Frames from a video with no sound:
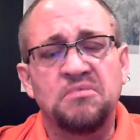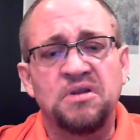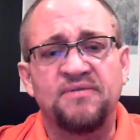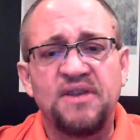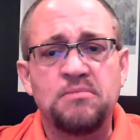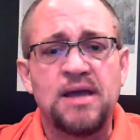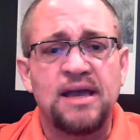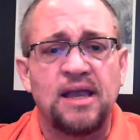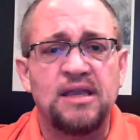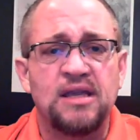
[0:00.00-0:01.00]
The
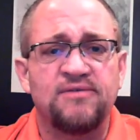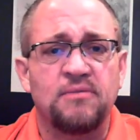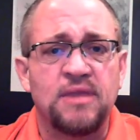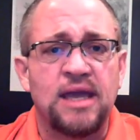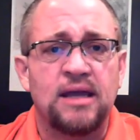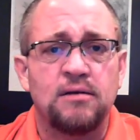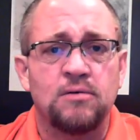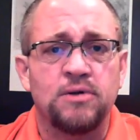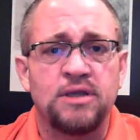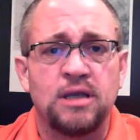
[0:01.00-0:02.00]
feedback I get from that,
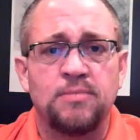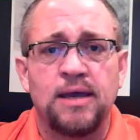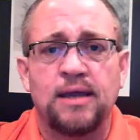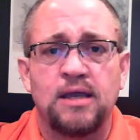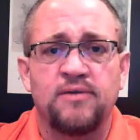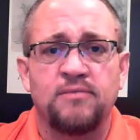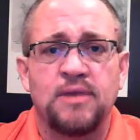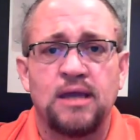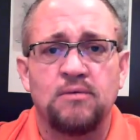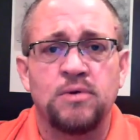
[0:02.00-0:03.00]
or the kickback I get from
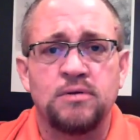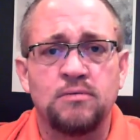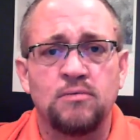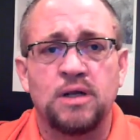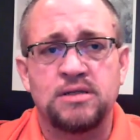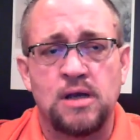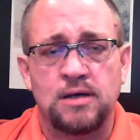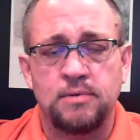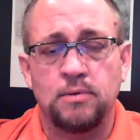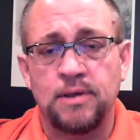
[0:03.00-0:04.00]
that when I talk
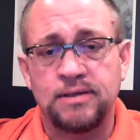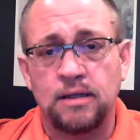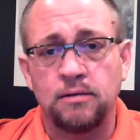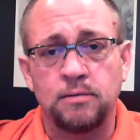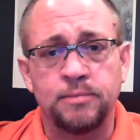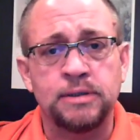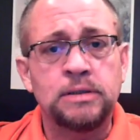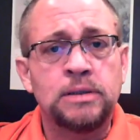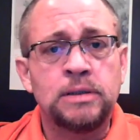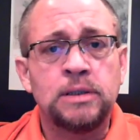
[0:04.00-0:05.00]
to people about that a little bit,